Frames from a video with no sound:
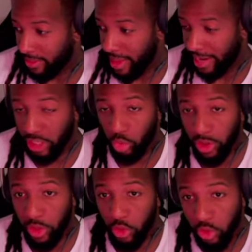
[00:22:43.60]
That just
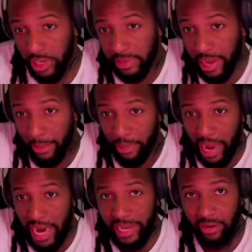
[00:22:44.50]
went through his like
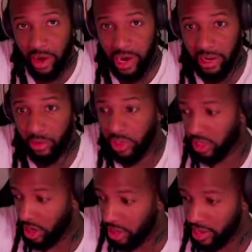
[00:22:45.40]
body, right? We
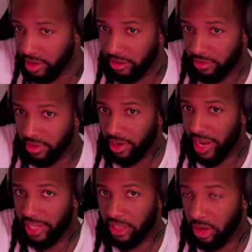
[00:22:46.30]
saw that.
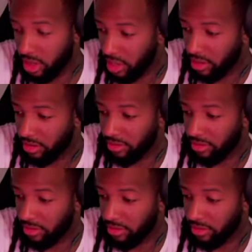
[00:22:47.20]
I saw that.